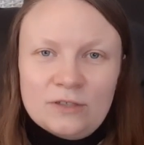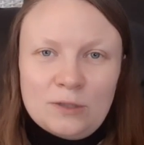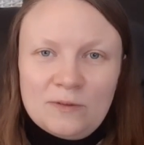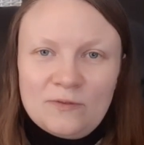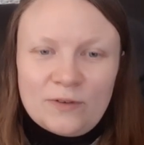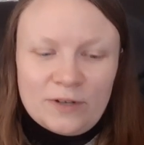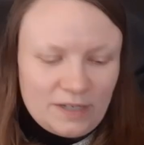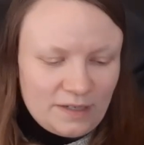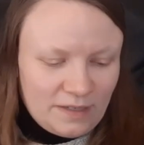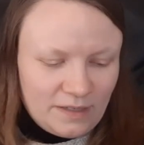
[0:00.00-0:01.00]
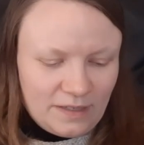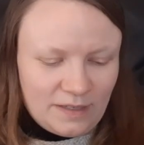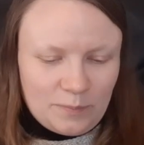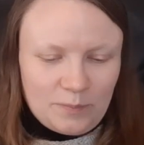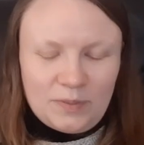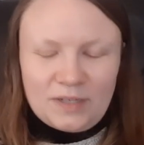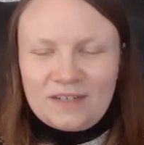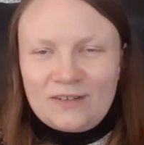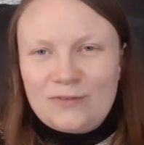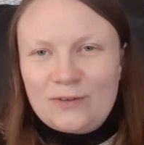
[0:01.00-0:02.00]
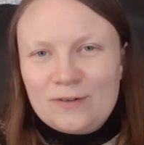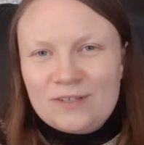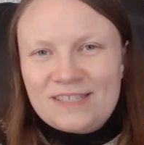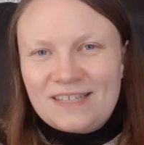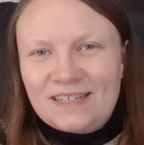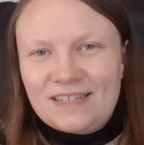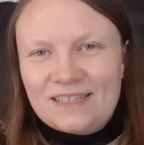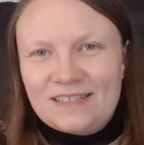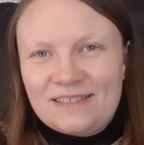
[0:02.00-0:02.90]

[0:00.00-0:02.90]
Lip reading: normal for it, but of course that